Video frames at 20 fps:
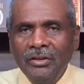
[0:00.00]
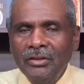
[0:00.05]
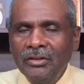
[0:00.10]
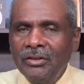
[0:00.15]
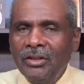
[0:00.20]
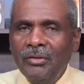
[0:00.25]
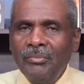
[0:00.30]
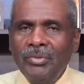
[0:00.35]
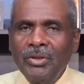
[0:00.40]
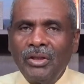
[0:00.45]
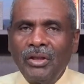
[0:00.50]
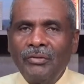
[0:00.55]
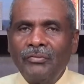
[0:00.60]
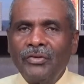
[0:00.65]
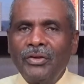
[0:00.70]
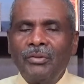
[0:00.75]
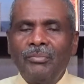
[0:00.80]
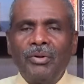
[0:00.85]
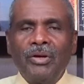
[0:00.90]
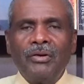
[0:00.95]
then
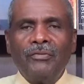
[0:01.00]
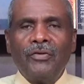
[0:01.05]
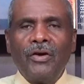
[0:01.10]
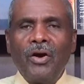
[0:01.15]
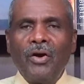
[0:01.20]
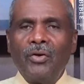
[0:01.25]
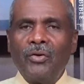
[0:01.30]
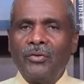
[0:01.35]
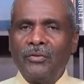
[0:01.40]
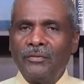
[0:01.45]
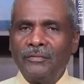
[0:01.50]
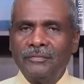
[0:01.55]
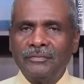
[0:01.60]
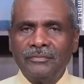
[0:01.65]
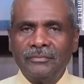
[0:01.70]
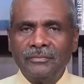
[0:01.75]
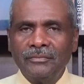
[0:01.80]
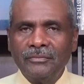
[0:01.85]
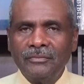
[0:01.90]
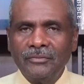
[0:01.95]
beloved, above all,
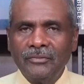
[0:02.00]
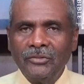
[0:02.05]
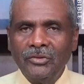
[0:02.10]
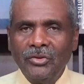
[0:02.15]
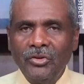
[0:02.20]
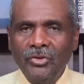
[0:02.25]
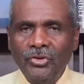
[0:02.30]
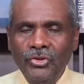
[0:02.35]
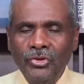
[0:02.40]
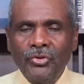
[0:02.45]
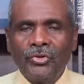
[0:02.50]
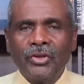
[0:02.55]
you